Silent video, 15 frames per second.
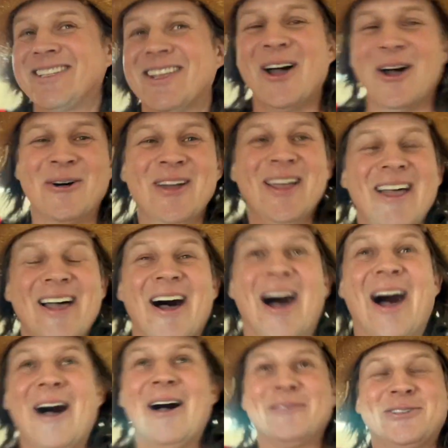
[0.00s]
So
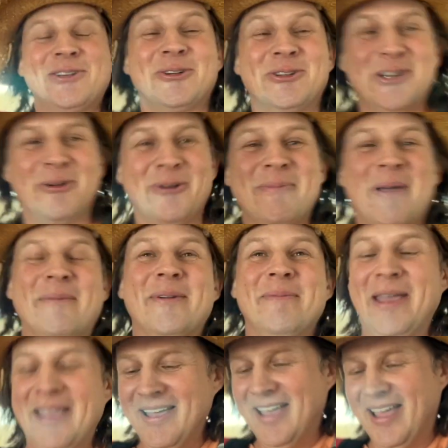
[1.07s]
sure, she remembered me.